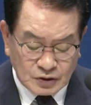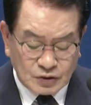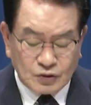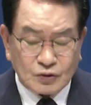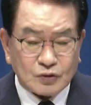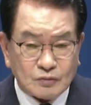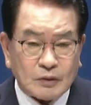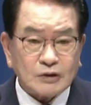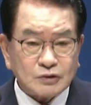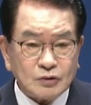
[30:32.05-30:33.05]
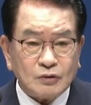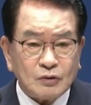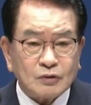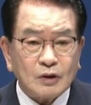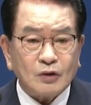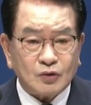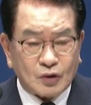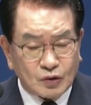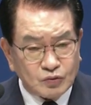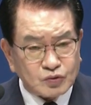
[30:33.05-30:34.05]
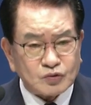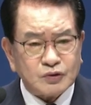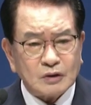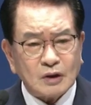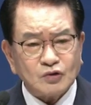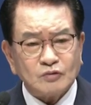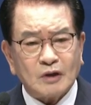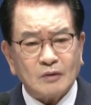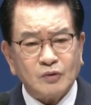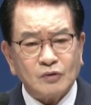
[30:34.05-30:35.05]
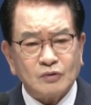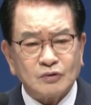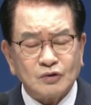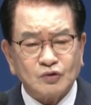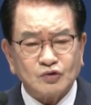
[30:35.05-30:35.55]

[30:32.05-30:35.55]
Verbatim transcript: it may seem very unreasonable.